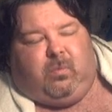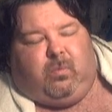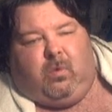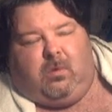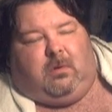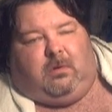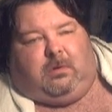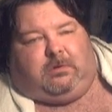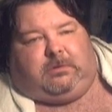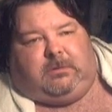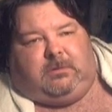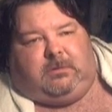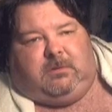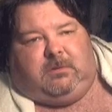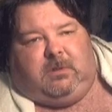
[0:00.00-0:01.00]
world.
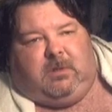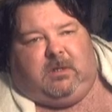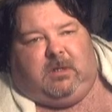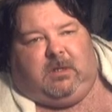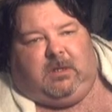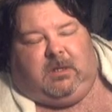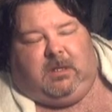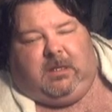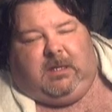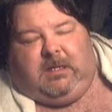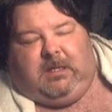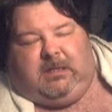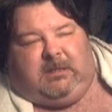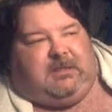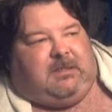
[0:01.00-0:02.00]

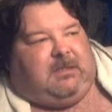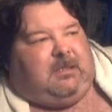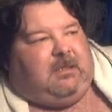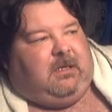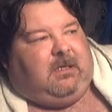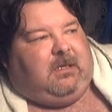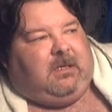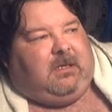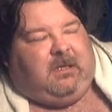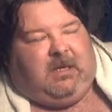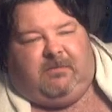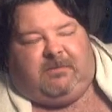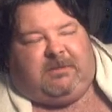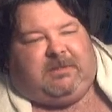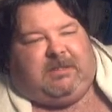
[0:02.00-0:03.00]
Eh,
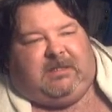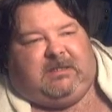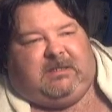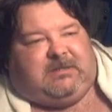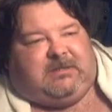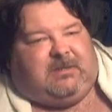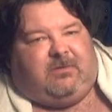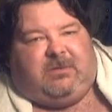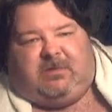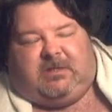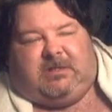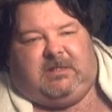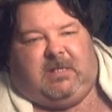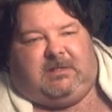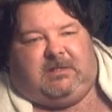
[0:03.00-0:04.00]
everything is so
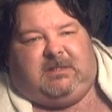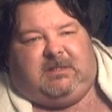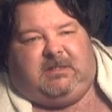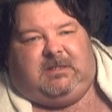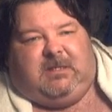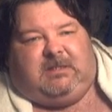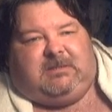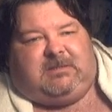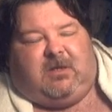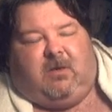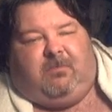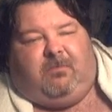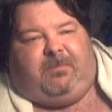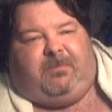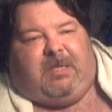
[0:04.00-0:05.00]
interconnected and it's
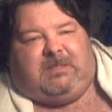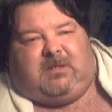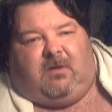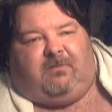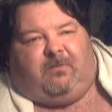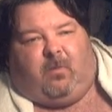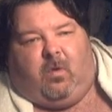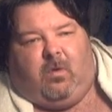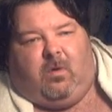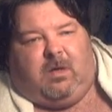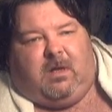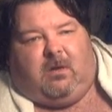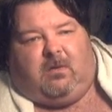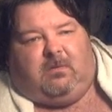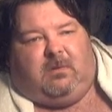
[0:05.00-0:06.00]
all based off
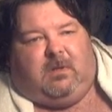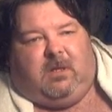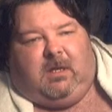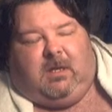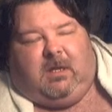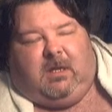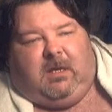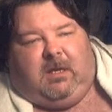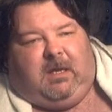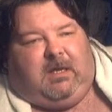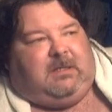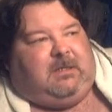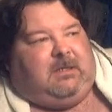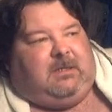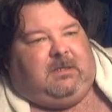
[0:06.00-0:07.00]
oil
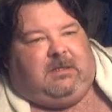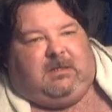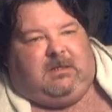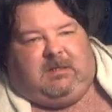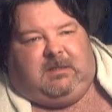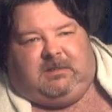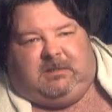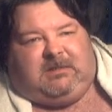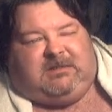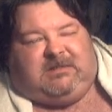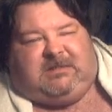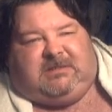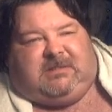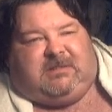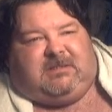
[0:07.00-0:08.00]
and and
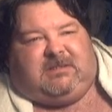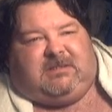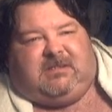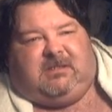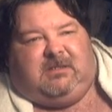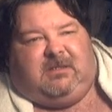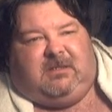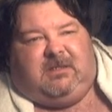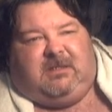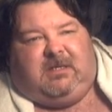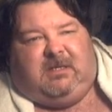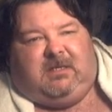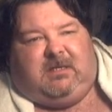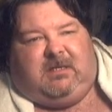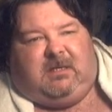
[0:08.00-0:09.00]
it's just
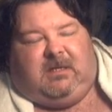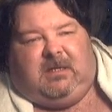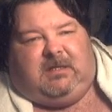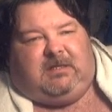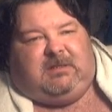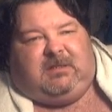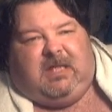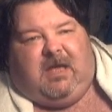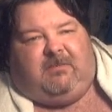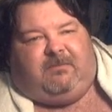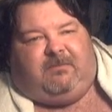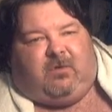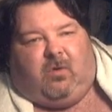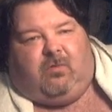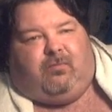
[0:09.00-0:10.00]
and
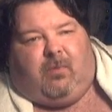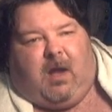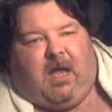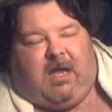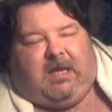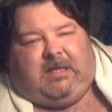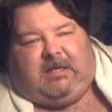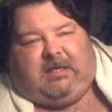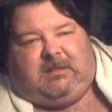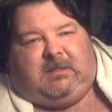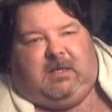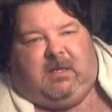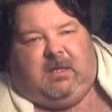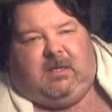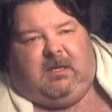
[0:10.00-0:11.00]
left or right,
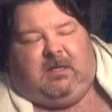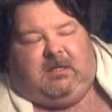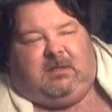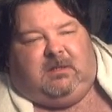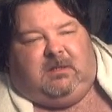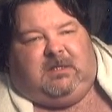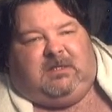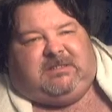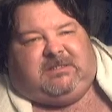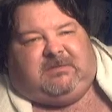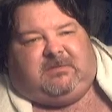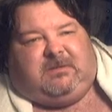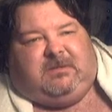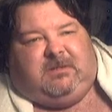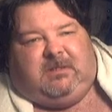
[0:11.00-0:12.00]

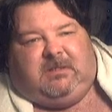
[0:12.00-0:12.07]
it's